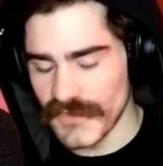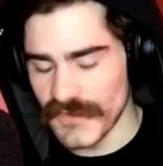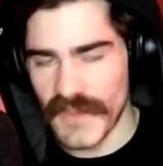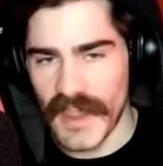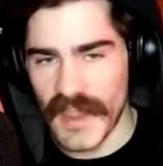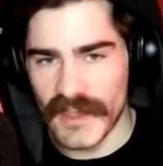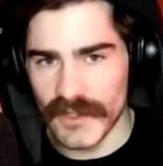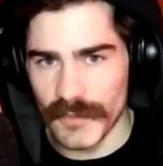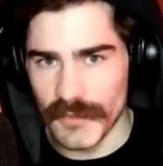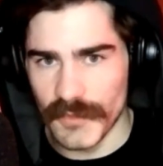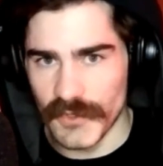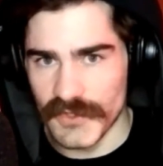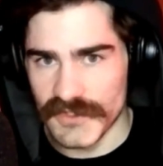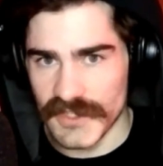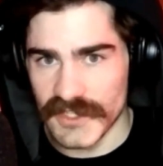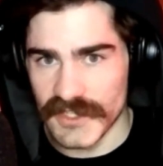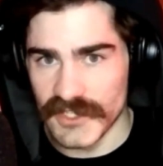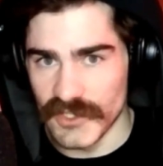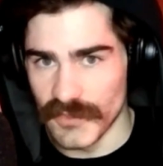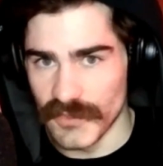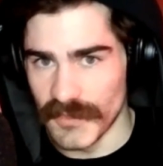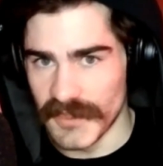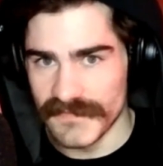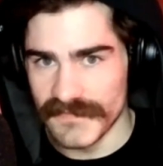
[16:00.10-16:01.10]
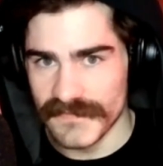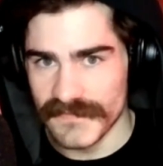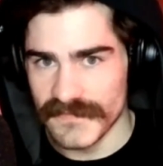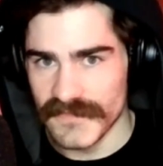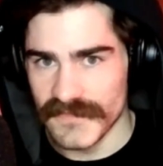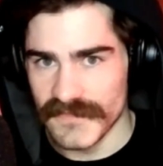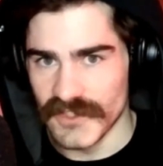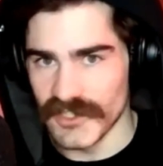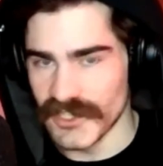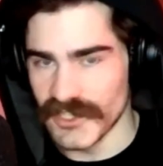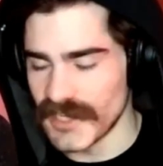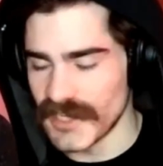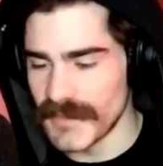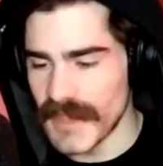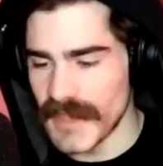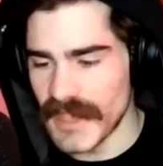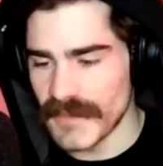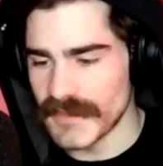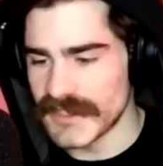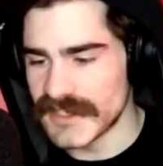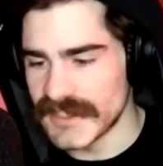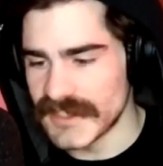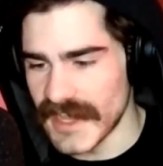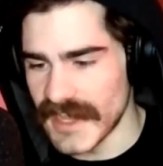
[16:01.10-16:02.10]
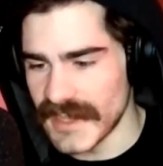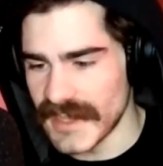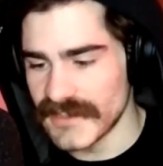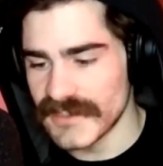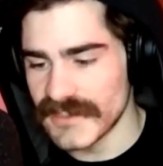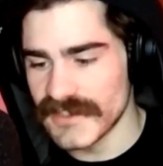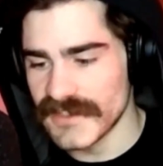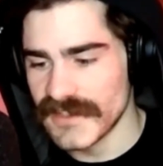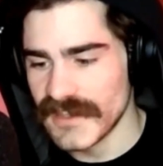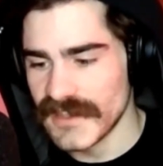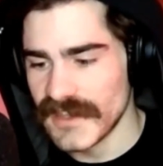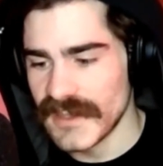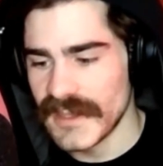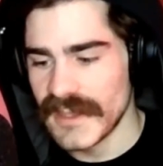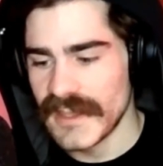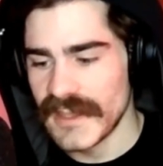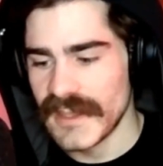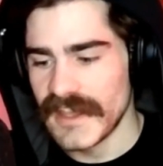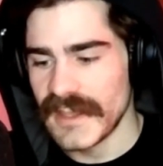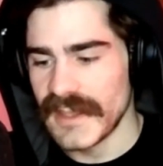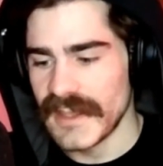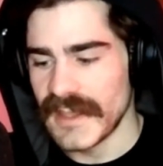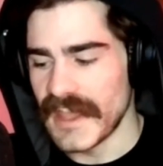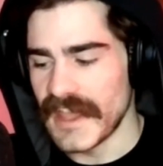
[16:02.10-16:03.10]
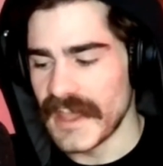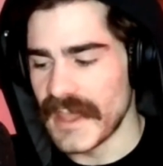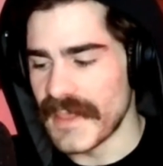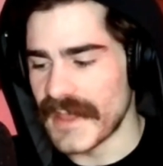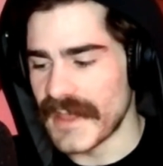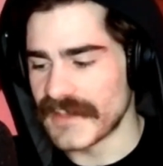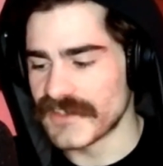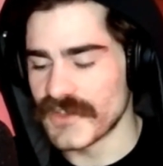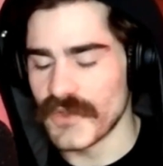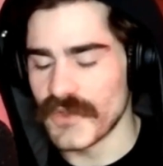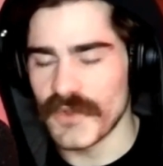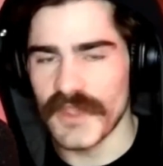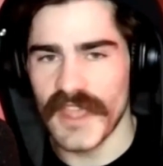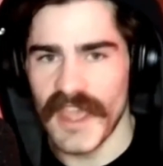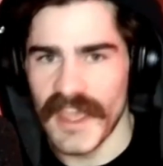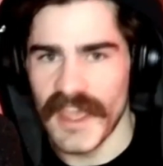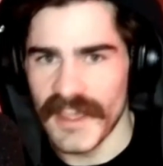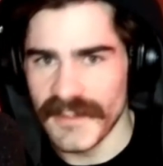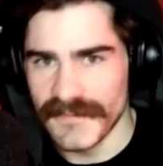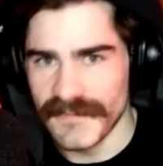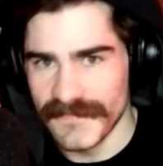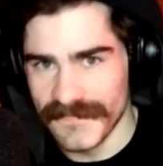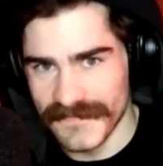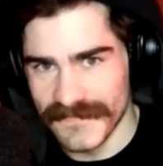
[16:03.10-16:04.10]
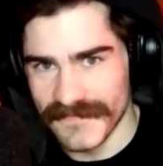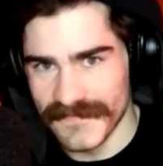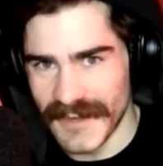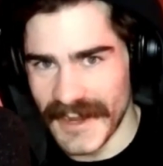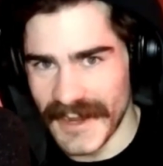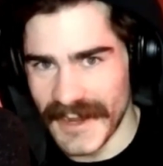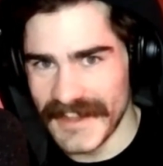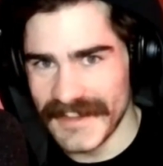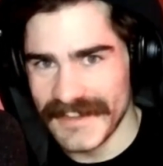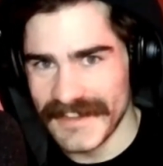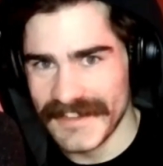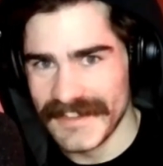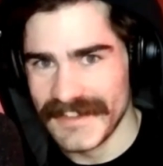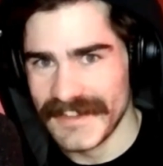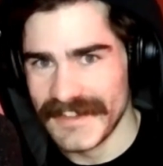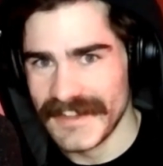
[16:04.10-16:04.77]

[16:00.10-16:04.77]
you're fallible as a human. You're going to make mistakes, and that's okay, right?